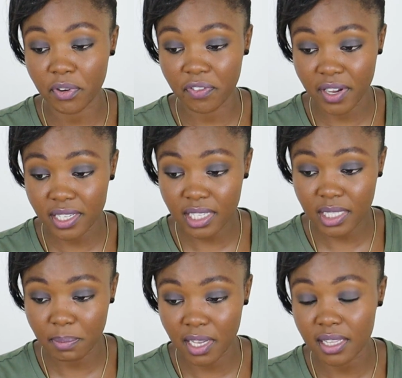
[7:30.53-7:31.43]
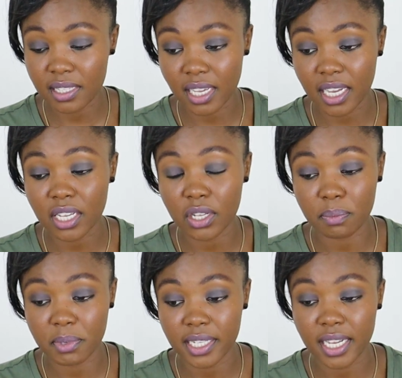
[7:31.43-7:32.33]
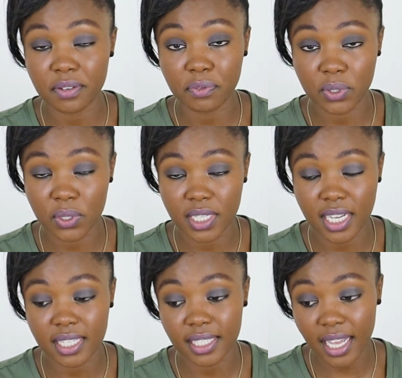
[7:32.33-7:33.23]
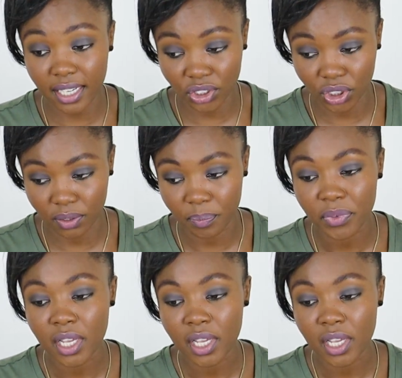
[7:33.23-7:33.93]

Professor Smith said he'll be late for today's lecture.